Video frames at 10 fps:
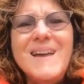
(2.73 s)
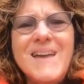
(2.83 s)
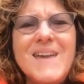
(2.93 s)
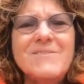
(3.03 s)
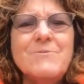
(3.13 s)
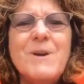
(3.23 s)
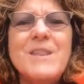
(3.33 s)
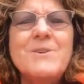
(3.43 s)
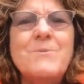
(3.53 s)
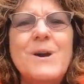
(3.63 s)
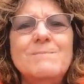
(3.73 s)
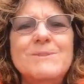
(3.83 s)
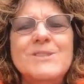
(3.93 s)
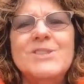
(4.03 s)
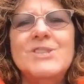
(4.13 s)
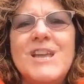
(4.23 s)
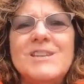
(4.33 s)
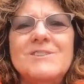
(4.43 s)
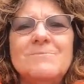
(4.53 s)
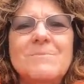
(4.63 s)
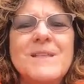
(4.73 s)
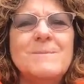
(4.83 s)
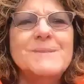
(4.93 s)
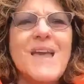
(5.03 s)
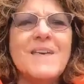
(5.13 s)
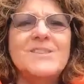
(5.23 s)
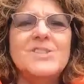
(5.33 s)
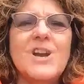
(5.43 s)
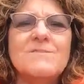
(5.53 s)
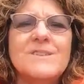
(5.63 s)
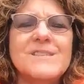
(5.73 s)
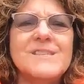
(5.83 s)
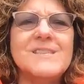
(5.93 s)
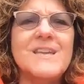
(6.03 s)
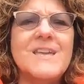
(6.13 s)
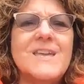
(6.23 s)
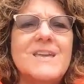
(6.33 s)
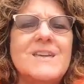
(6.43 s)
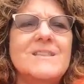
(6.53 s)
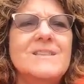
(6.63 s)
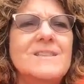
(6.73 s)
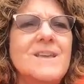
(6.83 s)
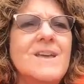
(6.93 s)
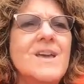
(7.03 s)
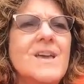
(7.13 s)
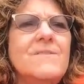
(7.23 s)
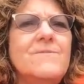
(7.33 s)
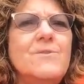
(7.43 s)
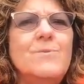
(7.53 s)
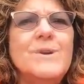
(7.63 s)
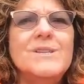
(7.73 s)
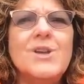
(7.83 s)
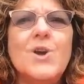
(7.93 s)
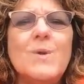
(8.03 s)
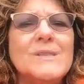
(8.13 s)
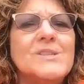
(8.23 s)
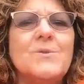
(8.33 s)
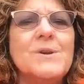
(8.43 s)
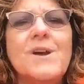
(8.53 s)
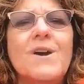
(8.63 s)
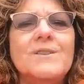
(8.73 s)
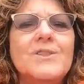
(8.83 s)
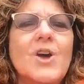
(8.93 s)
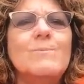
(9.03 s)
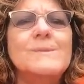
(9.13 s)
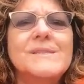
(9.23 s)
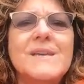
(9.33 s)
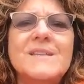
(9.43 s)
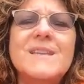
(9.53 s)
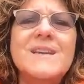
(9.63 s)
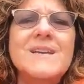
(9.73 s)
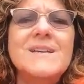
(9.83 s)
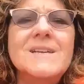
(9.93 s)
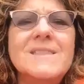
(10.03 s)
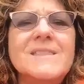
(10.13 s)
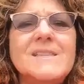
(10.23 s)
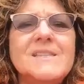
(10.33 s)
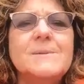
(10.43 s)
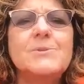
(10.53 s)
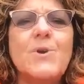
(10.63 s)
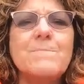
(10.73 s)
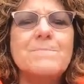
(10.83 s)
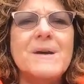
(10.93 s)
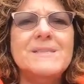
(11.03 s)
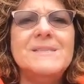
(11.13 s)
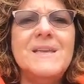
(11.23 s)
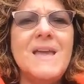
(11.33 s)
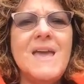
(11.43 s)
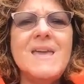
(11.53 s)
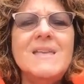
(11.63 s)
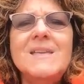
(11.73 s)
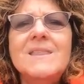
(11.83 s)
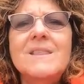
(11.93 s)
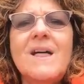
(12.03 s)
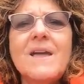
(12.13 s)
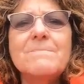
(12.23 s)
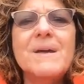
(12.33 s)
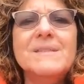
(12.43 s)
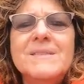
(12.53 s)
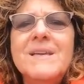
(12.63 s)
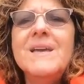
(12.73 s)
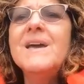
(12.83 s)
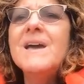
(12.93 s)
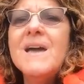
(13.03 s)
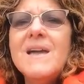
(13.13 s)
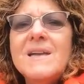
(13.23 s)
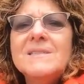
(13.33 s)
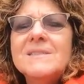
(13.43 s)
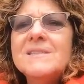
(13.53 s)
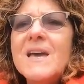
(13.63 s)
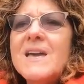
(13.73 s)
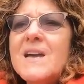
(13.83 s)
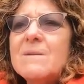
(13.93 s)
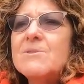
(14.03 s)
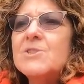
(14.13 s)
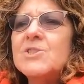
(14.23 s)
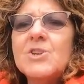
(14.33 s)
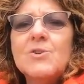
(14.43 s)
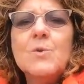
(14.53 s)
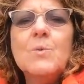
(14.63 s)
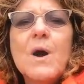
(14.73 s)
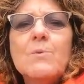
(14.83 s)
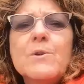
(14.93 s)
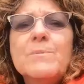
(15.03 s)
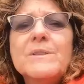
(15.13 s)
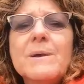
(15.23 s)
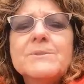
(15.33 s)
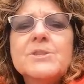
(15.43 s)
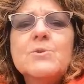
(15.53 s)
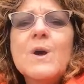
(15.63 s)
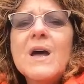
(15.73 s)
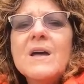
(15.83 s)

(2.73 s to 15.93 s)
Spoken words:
Hey everybody, welcome to the channel. My name is Kathy Jarvis, and if you want to know what's going on in the homestead, hit that subscribe button and hit the like button. And today I'm going to show you what we've been up to